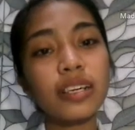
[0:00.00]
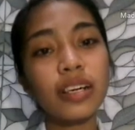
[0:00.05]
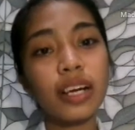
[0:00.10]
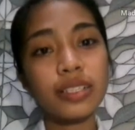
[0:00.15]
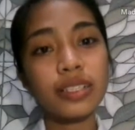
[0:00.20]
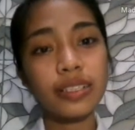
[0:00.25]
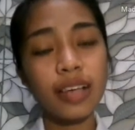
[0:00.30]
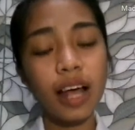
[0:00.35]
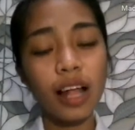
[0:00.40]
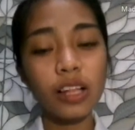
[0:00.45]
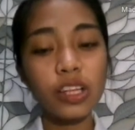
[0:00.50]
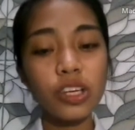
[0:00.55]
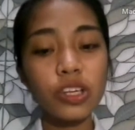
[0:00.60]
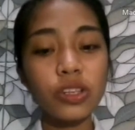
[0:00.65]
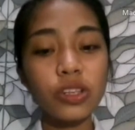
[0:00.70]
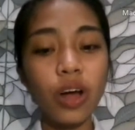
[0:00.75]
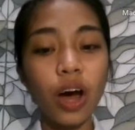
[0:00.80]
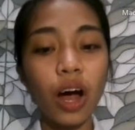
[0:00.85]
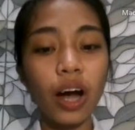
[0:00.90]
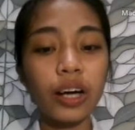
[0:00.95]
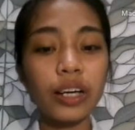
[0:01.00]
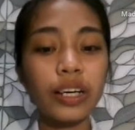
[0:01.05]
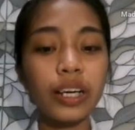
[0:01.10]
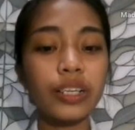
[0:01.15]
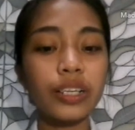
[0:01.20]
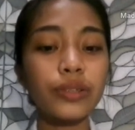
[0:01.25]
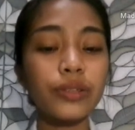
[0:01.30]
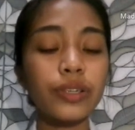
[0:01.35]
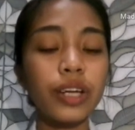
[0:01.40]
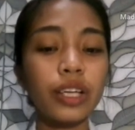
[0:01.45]
are acellular
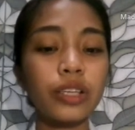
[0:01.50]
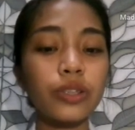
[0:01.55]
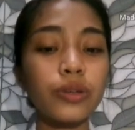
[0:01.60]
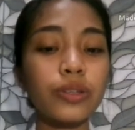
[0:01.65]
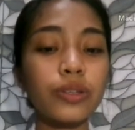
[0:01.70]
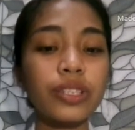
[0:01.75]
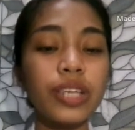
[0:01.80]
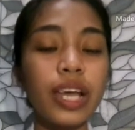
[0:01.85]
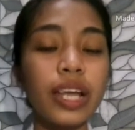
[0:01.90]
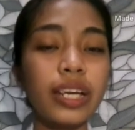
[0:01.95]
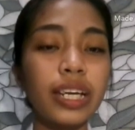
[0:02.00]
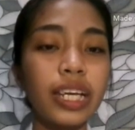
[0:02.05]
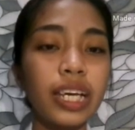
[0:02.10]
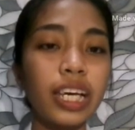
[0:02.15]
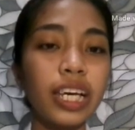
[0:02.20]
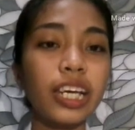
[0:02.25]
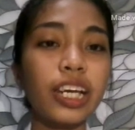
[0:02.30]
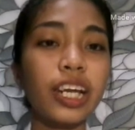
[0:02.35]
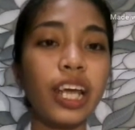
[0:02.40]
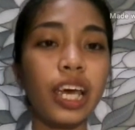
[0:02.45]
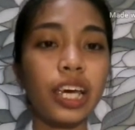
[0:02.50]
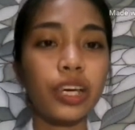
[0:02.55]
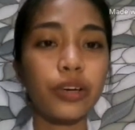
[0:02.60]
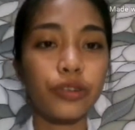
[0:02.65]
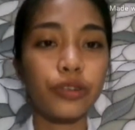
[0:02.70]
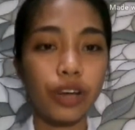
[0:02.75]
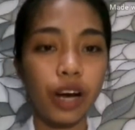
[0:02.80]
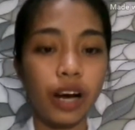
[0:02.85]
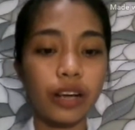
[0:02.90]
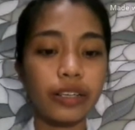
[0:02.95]
and do not contain DNA
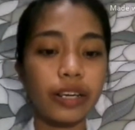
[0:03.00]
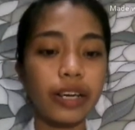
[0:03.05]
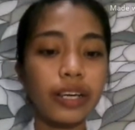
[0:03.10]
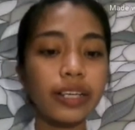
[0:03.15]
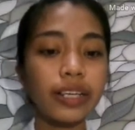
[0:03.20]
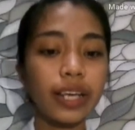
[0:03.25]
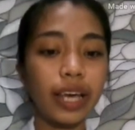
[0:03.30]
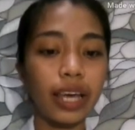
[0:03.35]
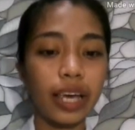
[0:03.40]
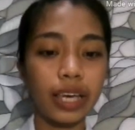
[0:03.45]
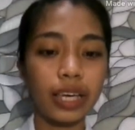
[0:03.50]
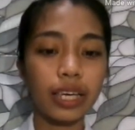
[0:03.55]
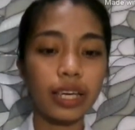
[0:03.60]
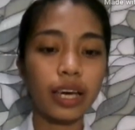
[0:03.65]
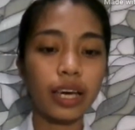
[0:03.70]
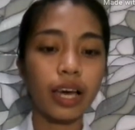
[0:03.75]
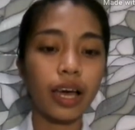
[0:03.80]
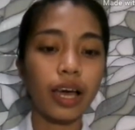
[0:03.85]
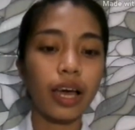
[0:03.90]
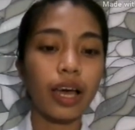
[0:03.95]
or RNA,